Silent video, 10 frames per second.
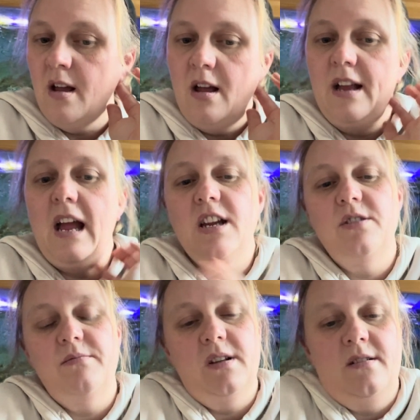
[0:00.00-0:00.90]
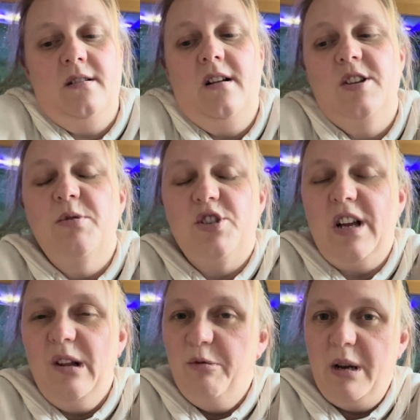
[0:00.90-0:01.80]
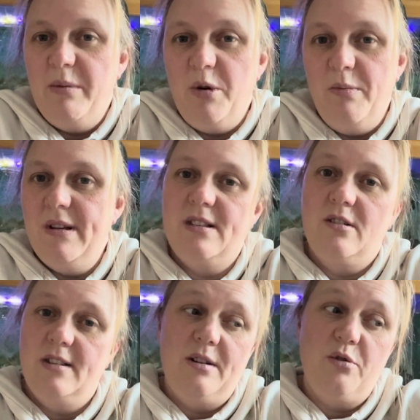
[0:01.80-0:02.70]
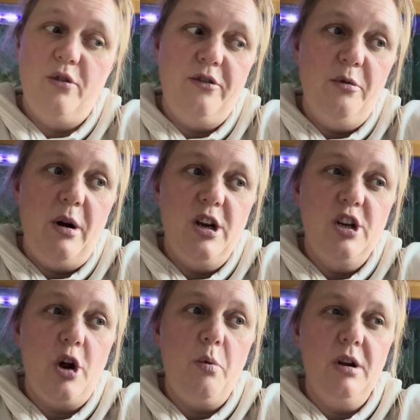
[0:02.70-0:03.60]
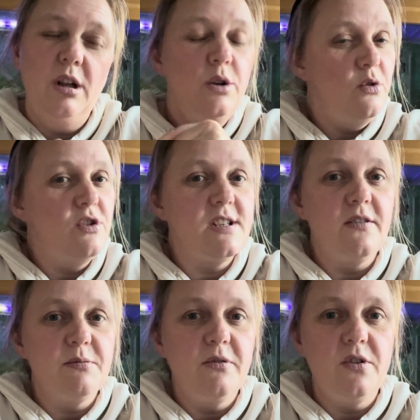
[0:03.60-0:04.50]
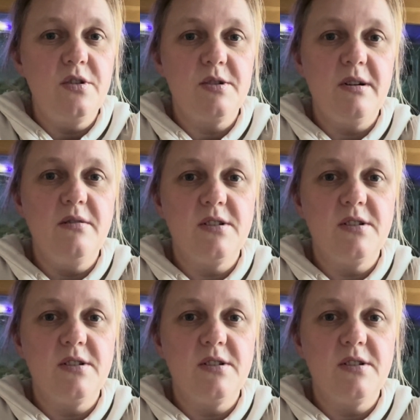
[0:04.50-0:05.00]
Again, as much as I love being a mum, this is going to sound awful, but you don't want to lose yourself to motherhood as well.